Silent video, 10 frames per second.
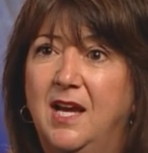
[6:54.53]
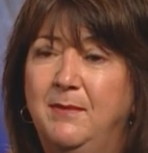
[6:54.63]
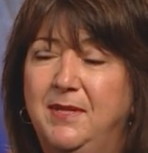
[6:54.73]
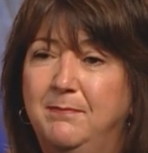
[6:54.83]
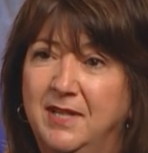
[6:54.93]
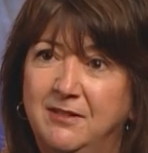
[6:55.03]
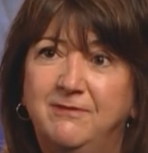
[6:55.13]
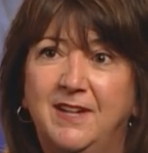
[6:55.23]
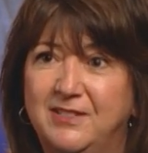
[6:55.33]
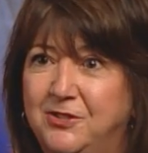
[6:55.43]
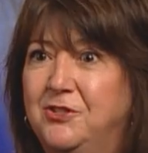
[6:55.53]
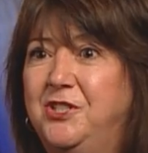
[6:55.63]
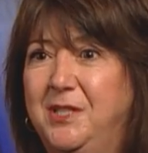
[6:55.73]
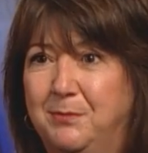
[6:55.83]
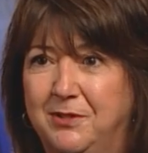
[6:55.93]
I mean, better, faster,
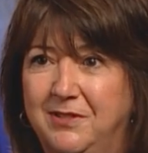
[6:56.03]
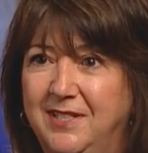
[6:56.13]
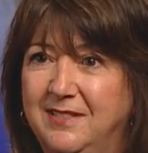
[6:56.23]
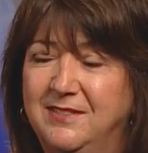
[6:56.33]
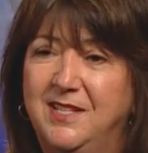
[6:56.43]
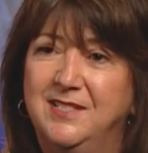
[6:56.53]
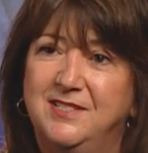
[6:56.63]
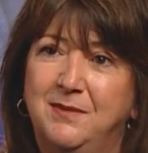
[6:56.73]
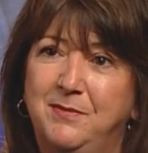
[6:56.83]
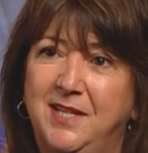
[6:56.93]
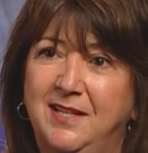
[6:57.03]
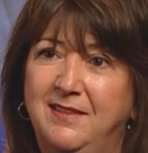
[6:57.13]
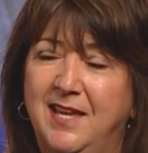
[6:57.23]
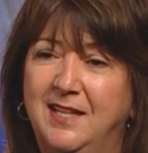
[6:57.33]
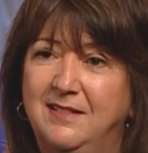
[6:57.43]
cheaper is something
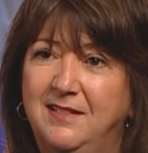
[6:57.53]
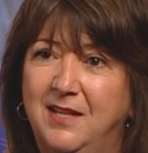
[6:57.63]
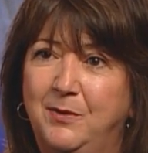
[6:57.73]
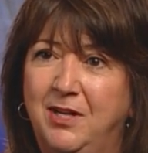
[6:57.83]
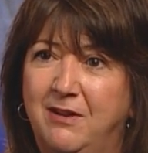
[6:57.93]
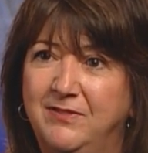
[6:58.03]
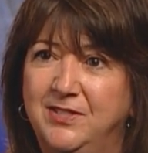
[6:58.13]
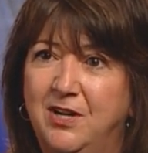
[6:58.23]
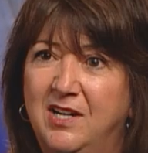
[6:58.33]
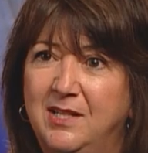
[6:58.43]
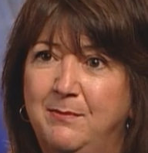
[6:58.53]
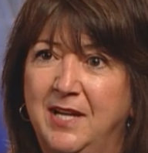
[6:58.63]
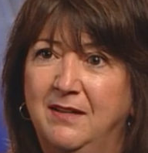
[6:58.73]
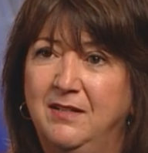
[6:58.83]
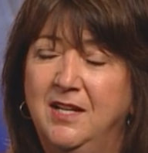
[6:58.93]
that we often talk
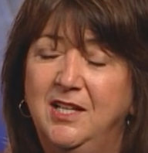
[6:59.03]
about,